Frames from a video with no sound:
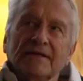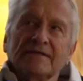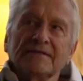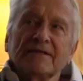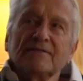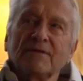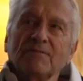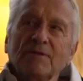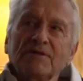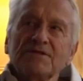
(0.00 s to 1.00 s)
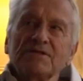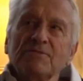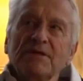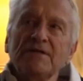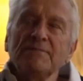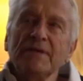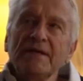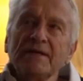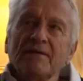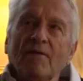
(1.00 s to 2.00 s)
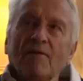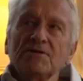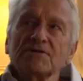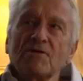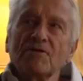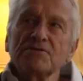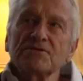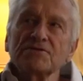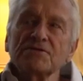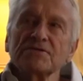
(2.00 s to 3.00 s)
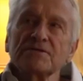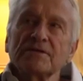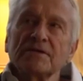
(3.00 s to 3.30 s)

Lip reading: say, well, what does it really mean? All is consciousness.